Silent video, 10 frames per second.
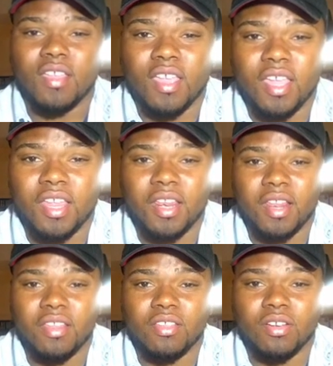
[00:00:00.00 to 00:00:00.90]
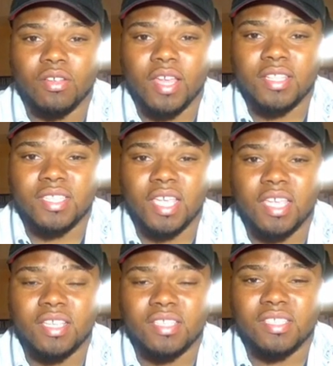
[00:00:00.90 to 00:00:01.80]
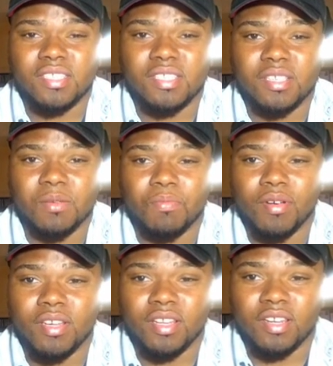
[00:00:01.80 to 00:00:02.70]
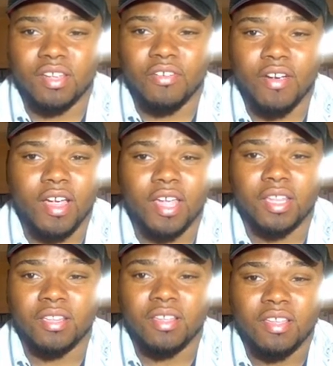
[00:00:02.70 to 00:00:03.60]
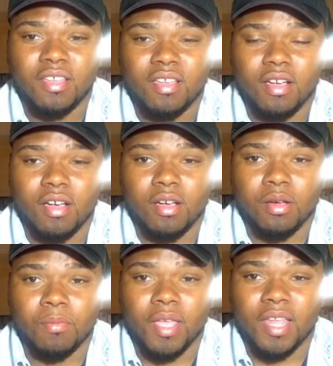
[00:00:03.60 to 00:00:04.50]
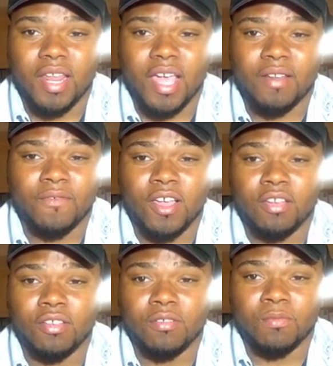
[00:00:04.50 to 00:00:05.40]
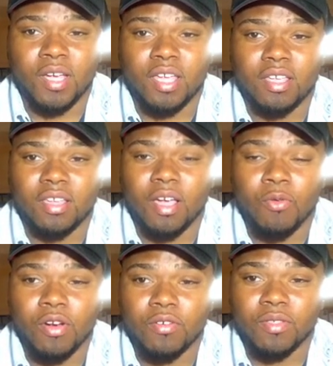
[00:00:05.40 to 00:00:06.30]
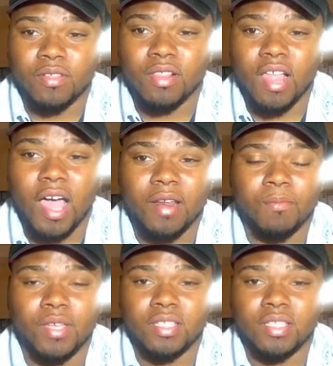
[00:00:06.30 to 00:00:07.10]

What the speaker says: And, that takes putting in the grind, and added value. I work with a lot of